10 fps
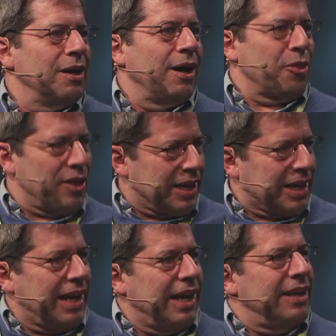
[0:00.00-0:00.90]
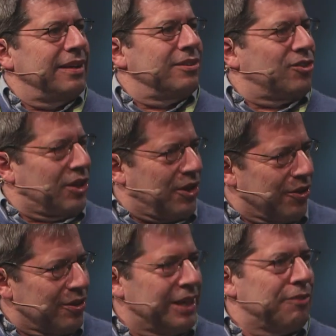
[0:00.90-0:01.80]
authenticate
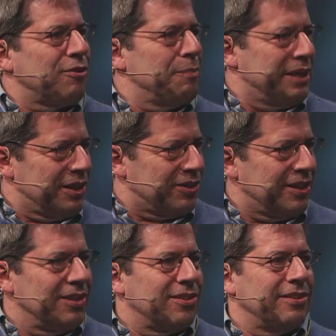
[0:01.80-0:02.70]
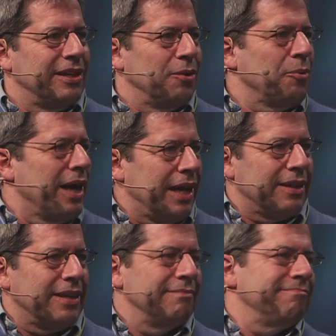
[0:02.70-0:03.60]
securely from a distance in a way
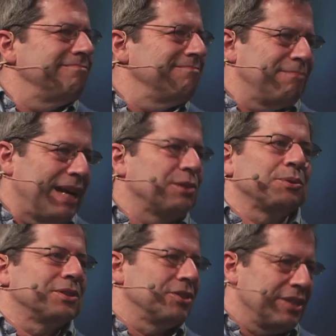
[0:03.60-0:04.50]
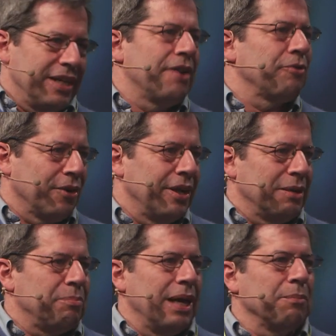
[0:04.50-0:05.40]
that passwords are never going to
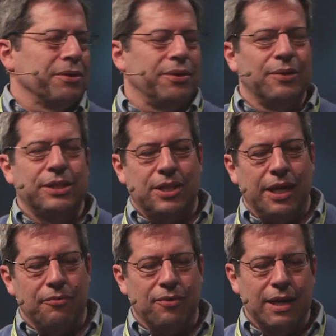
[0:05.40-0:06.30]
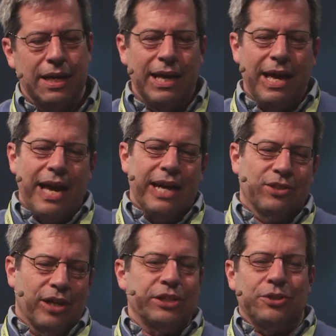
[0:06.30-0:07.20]
be able to achieve. As long as you're